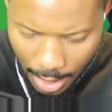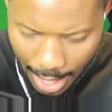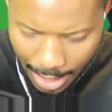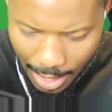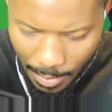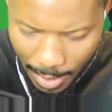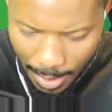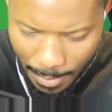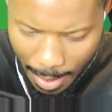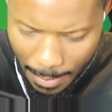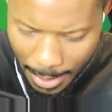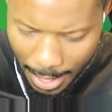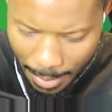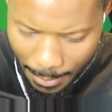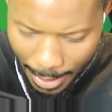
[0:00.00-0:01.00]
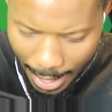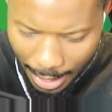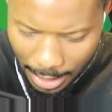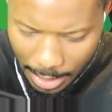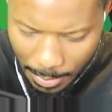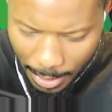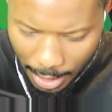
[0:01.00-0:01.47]
I think we can maybe come
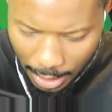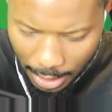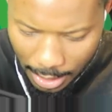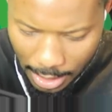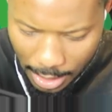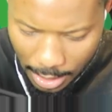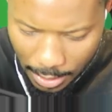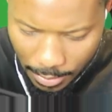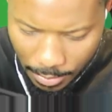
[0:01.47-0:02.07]
back, to be honest.